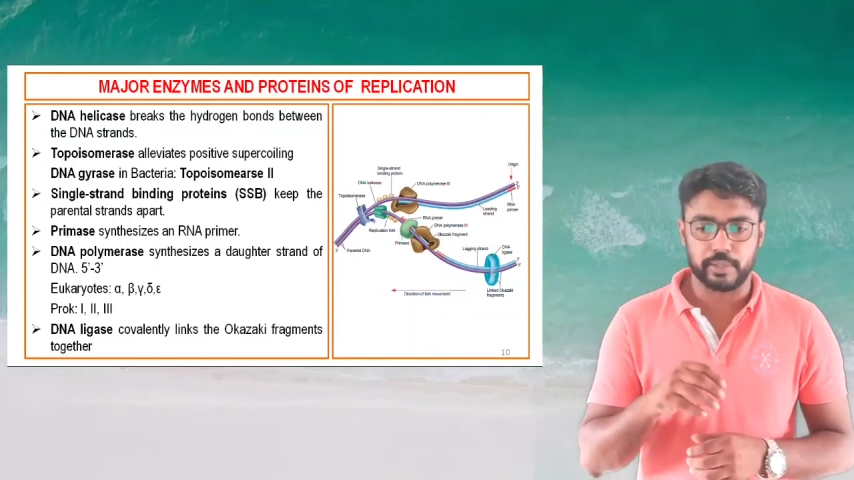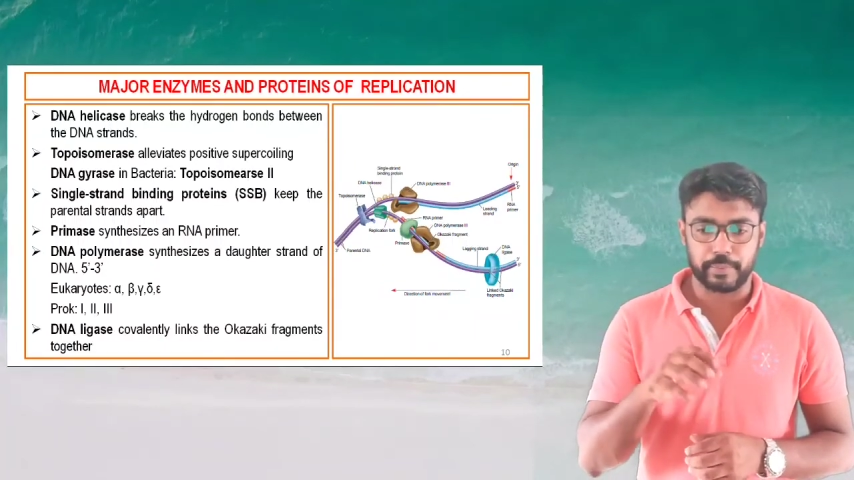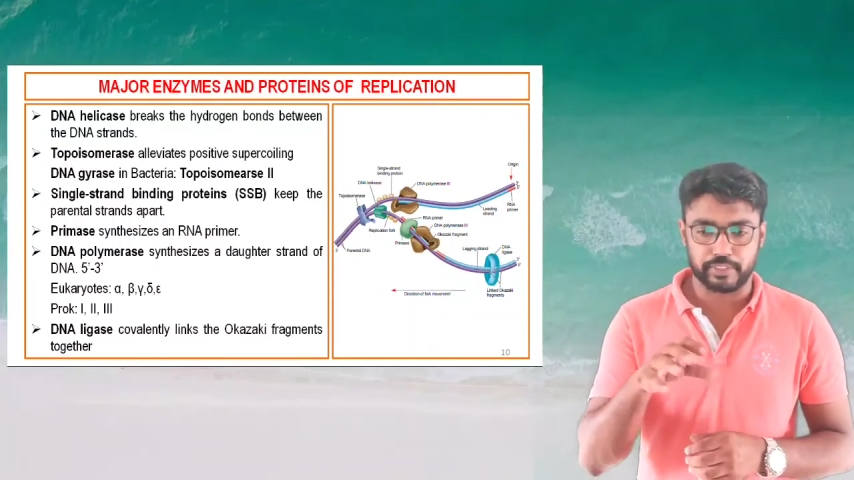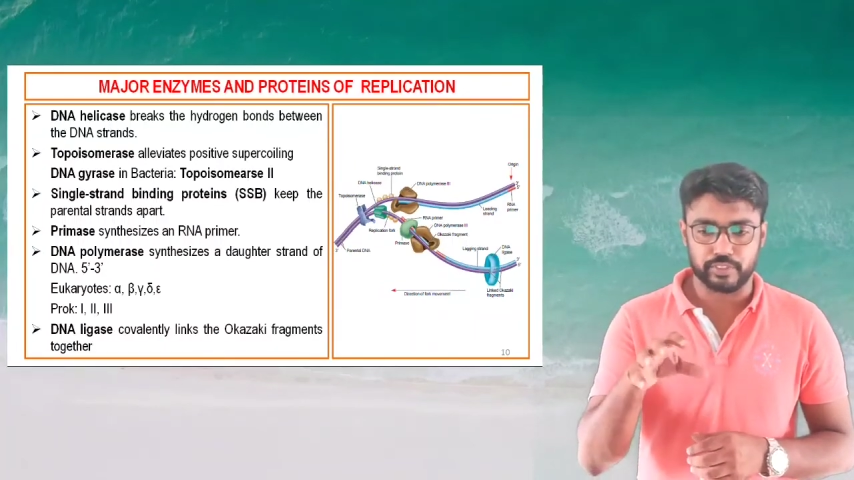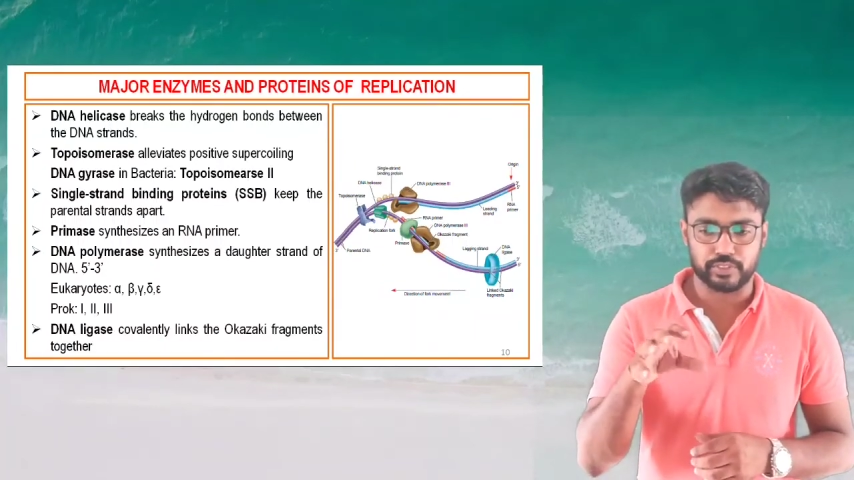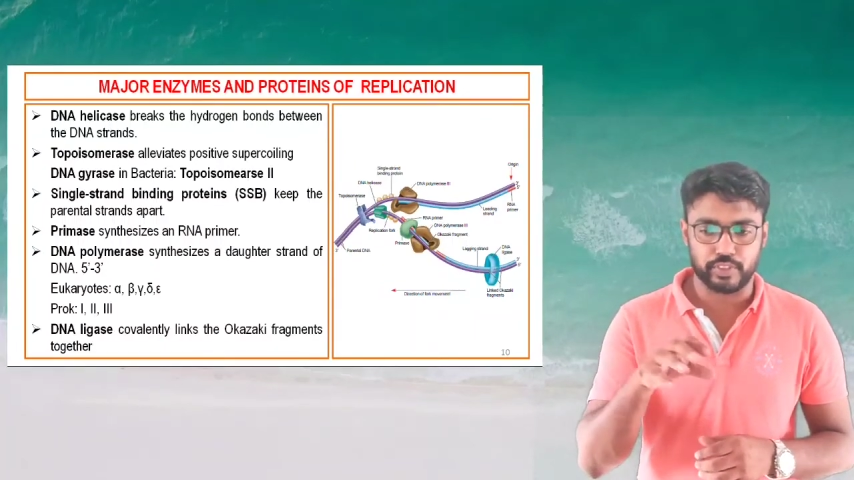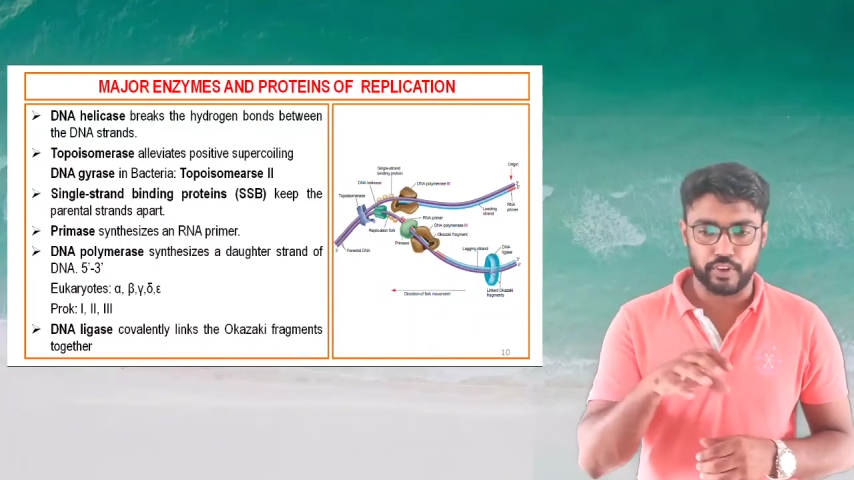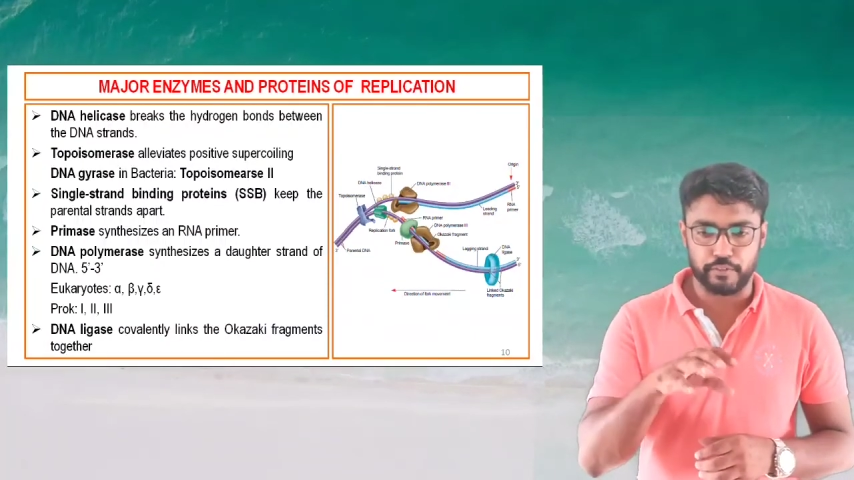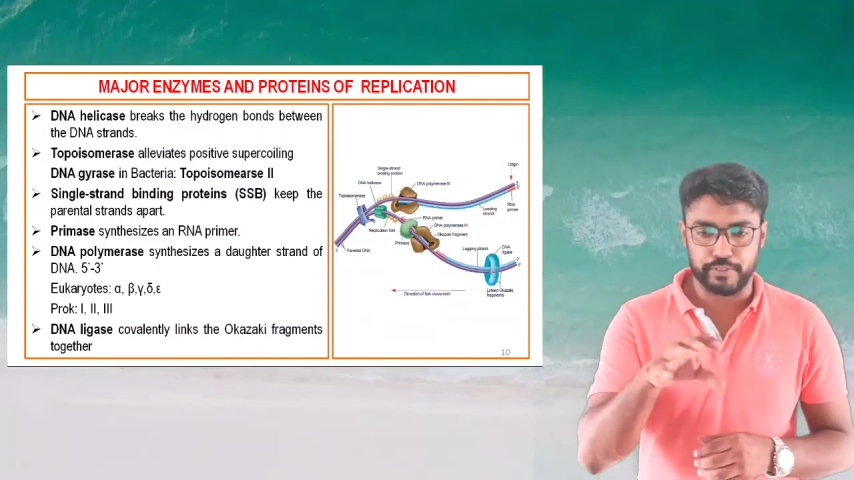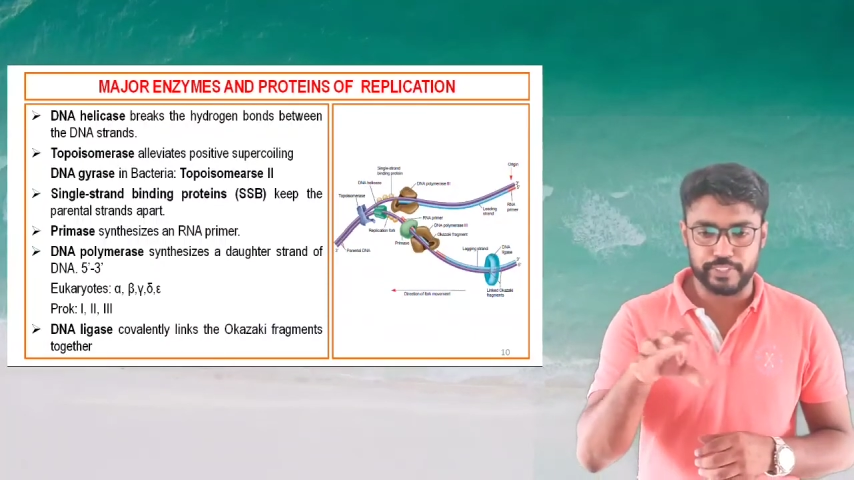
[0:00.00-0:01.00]
presence
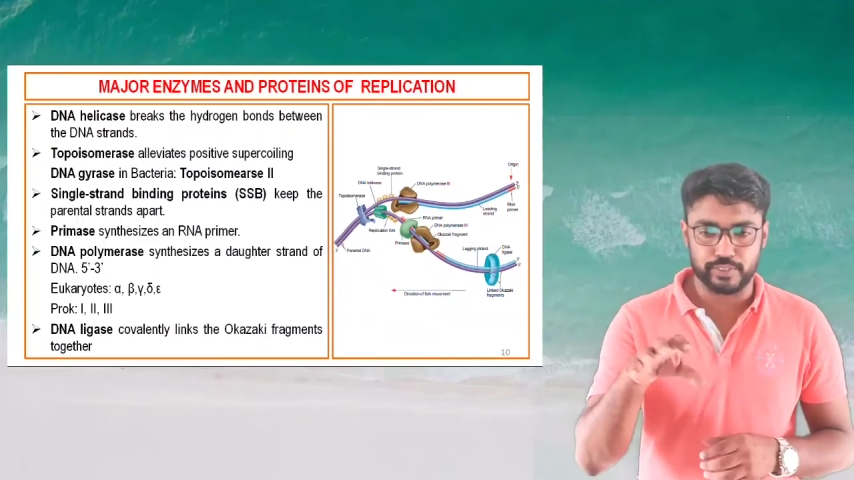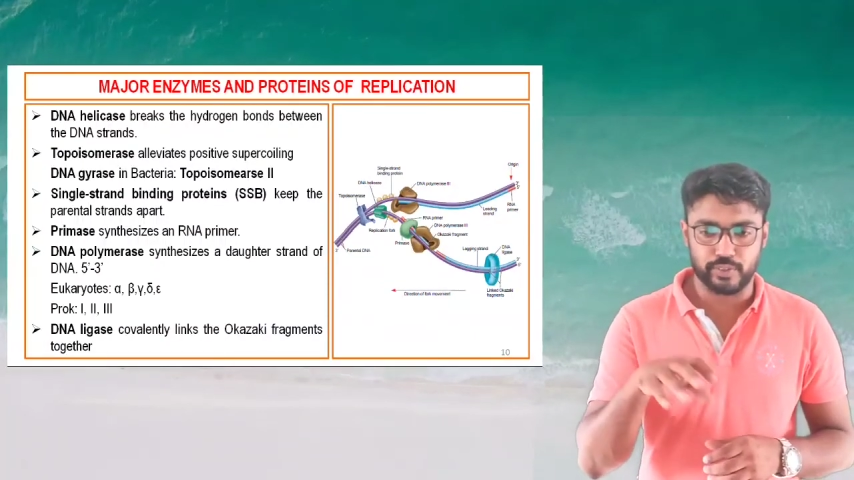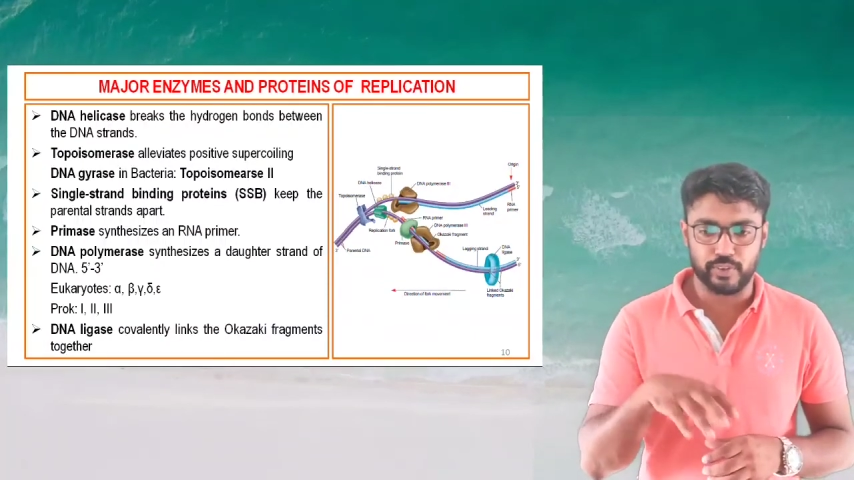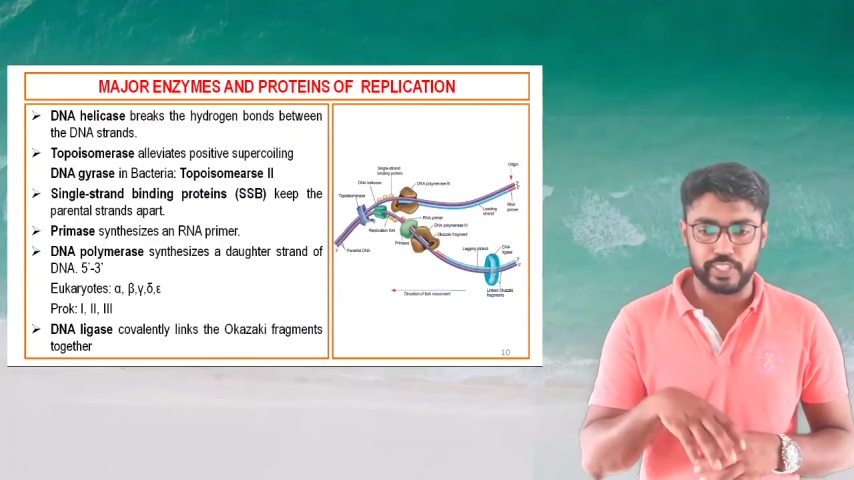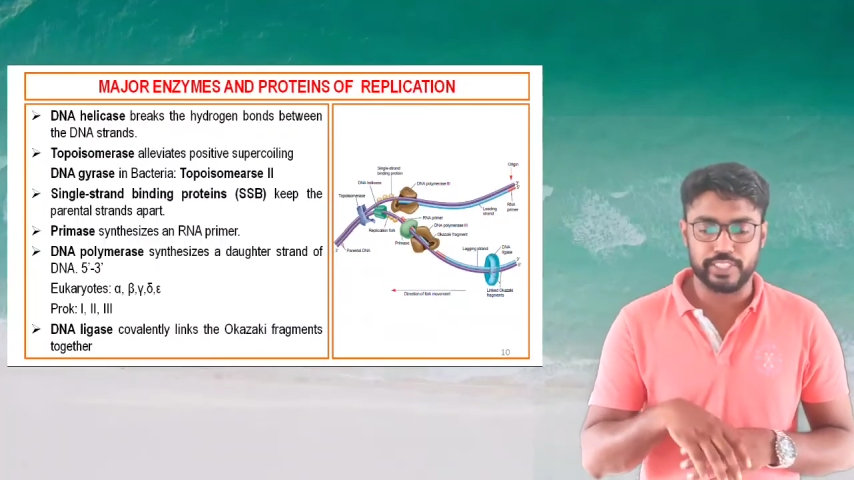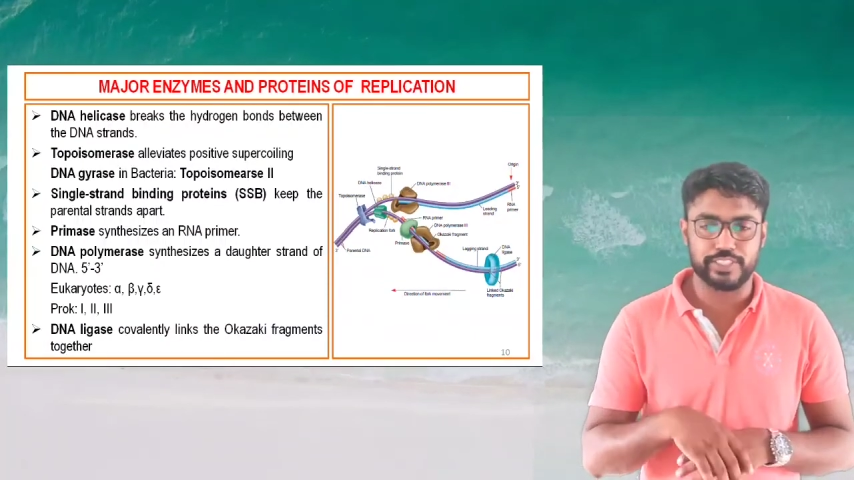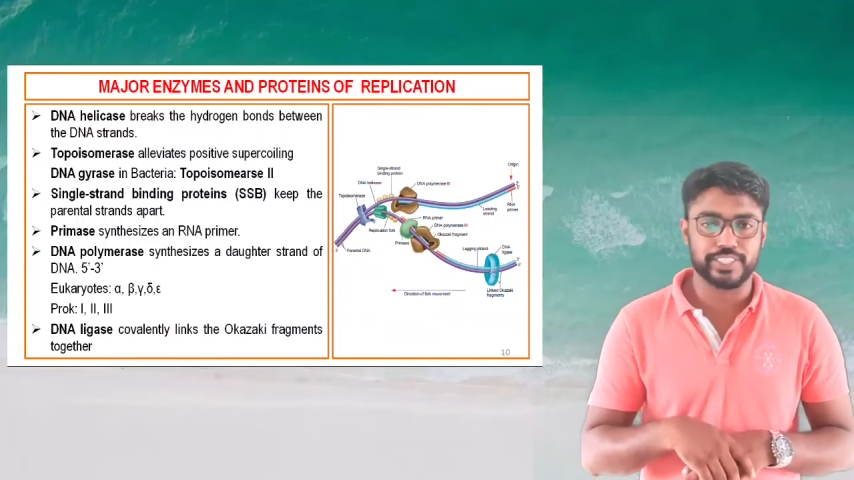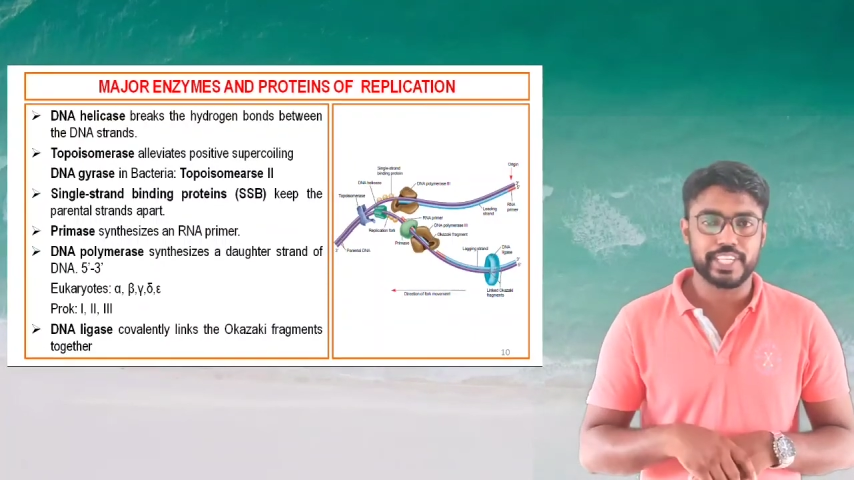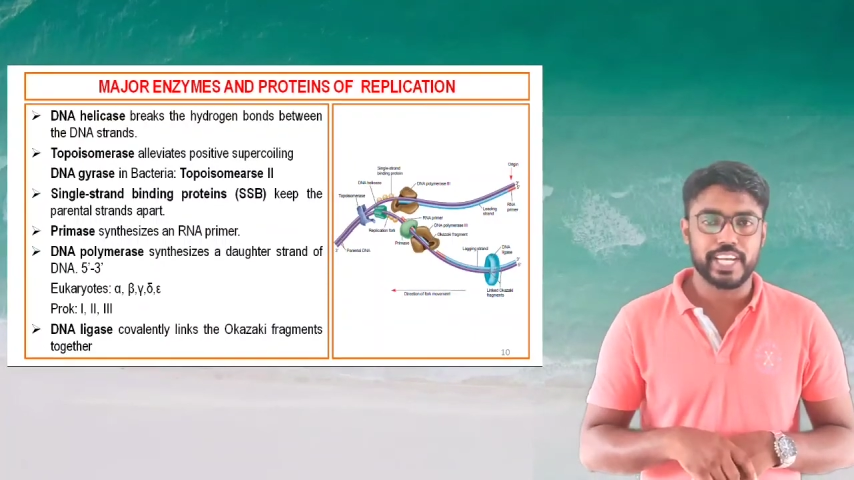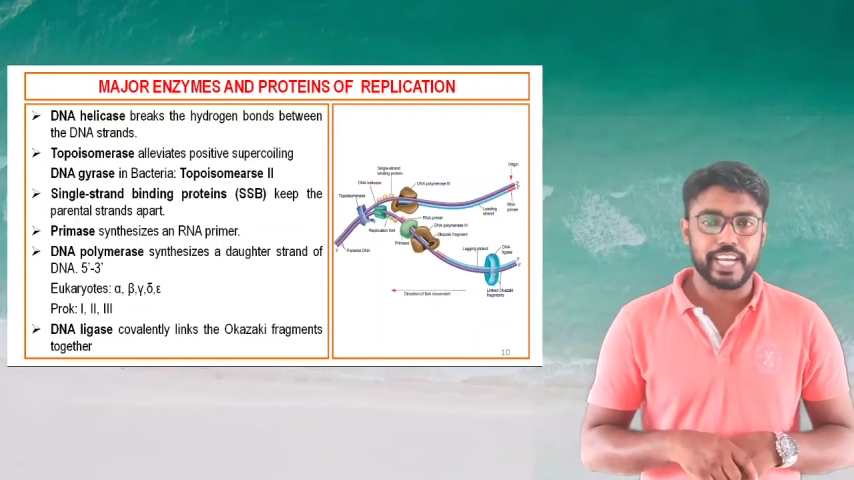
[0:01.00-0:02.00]
of this each